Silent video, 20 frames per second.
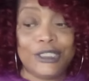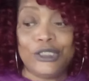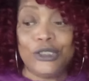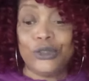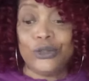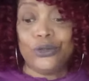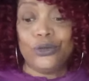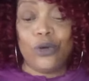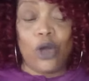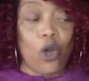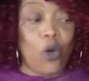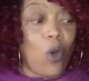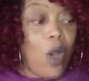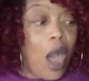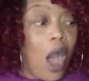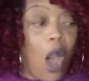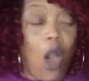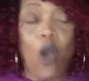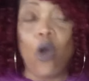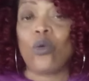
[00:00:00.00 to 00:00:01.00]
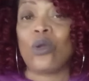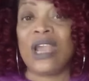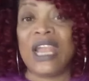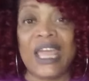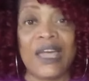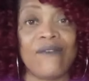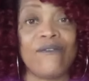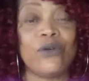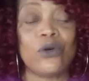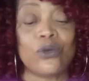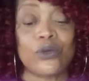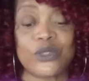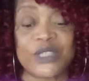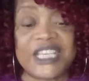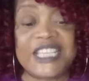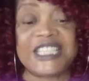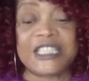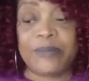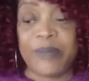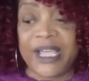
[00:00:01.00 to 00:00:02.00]
you on all levels,
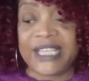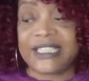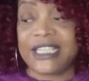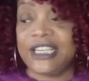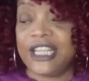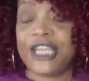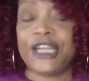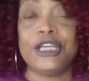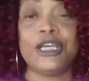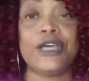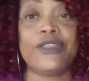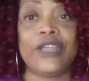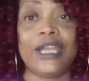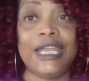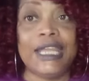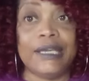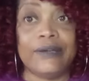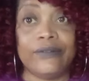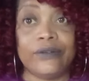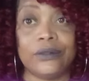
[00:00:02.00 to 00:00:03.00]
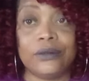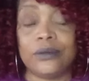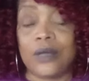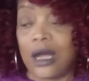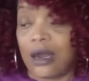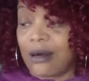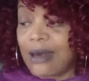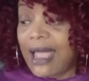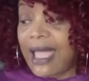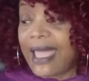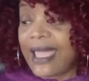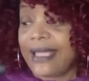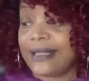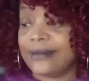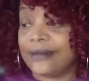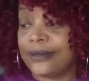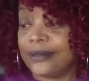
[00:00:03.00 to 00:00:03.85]
especially that other level, all right?